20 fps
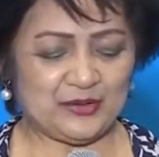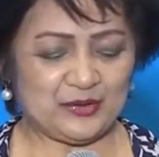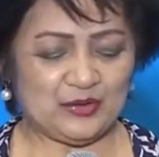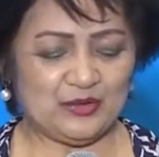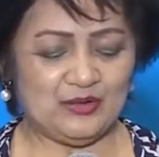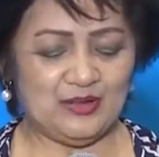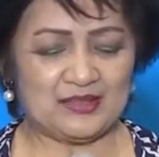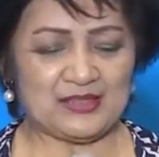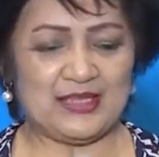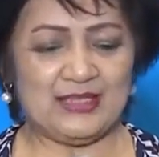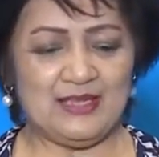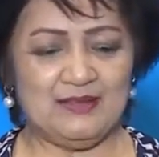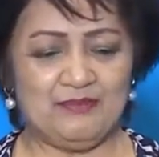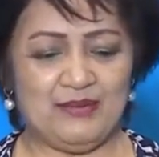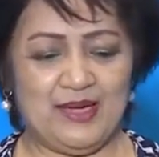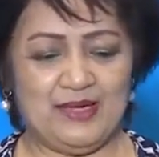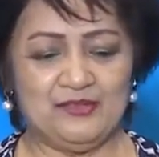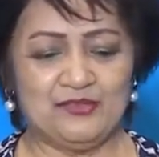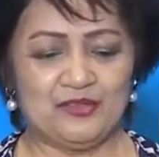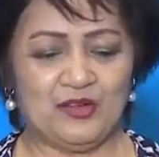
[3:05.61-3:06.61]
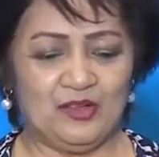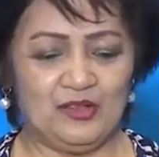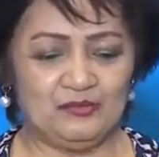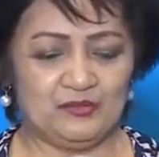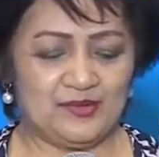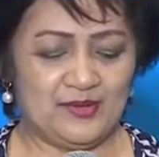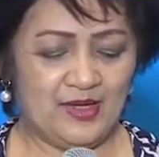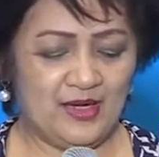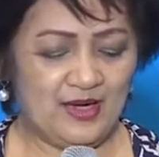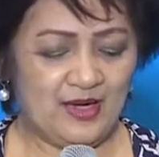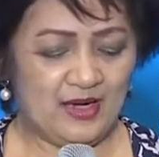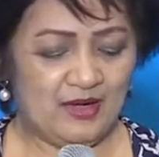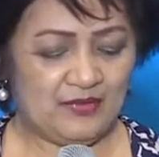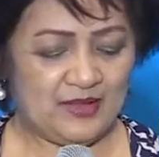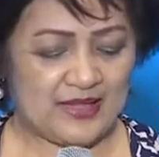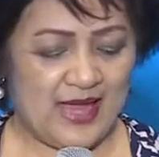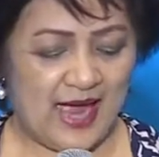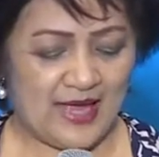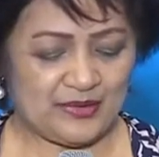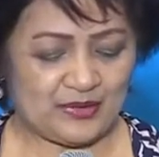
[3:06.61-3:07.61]
to really be involved
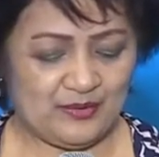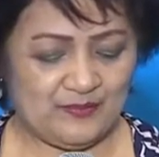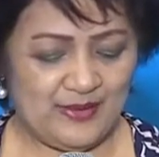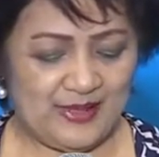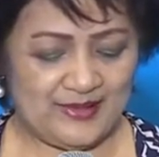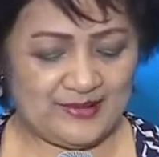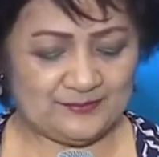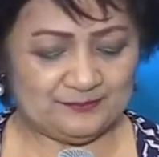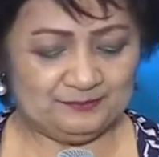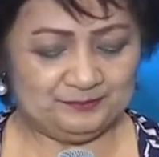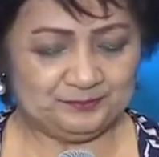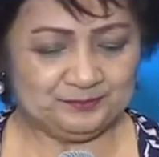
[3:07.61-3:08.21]
with Atomy.